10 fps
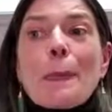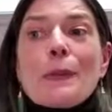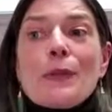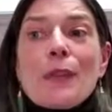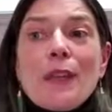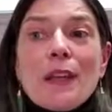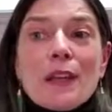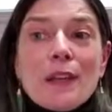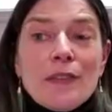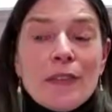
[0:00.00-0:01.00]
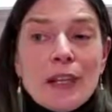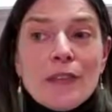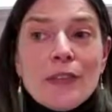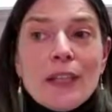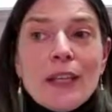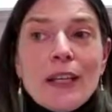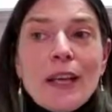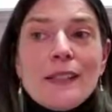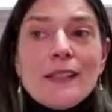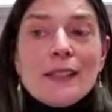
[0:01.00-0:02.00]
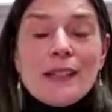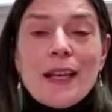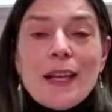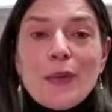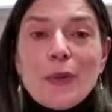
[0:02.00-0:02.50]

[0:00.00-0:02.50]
to think innovatively and design